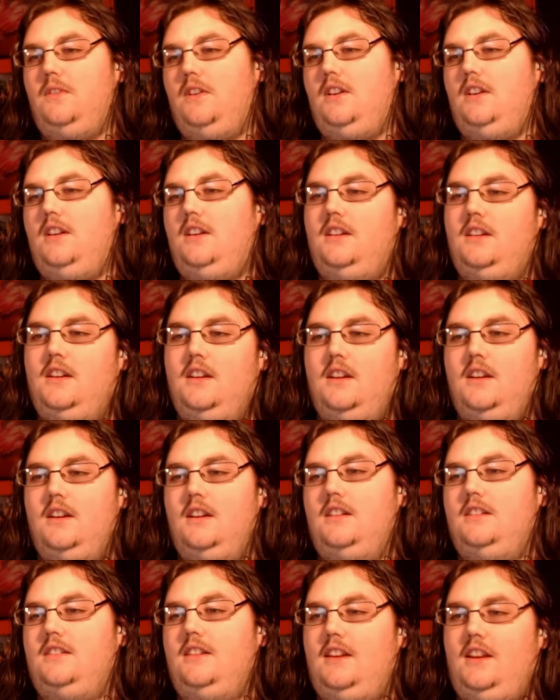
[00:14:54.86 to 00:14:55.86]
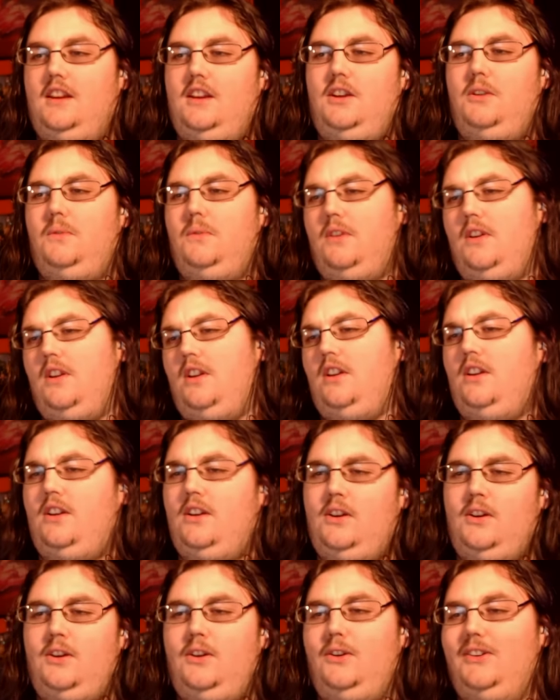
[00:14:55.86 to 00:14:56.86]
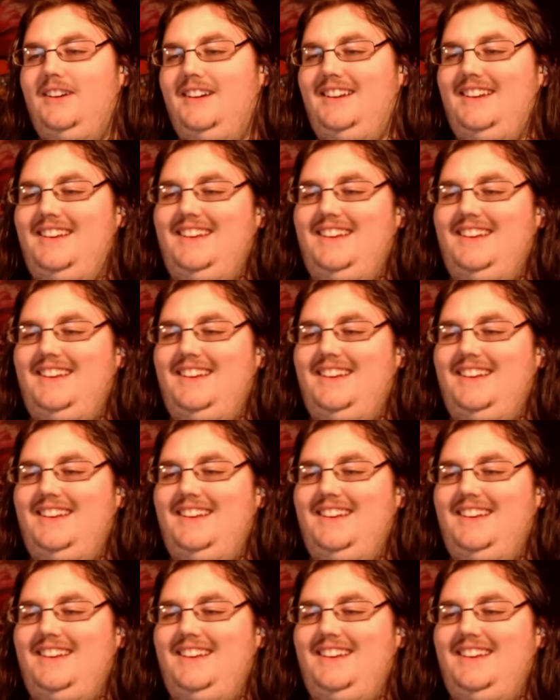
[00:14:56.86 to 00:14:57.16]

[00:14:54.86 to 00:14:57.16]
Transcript: One hero.